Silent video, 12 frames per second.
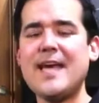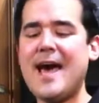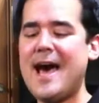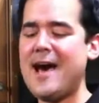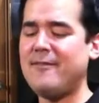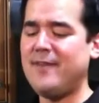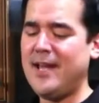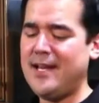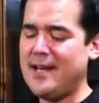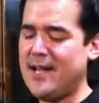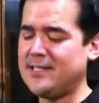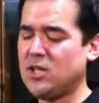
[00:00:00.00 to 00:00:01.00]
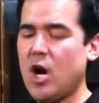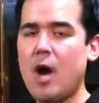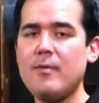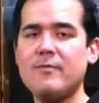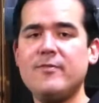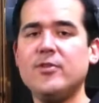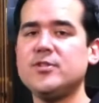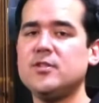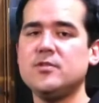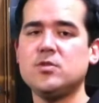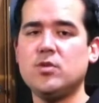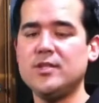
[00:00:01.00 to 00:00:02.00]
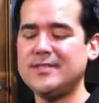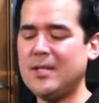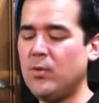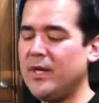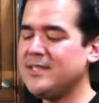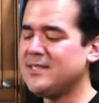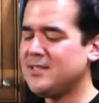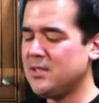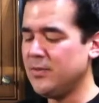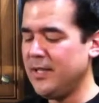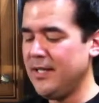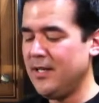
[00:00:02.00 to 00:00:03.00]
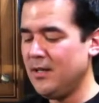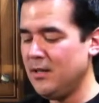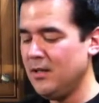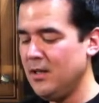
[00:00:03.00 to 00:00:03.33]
have a nice carbon filter of sorts. Now, what is this doing here?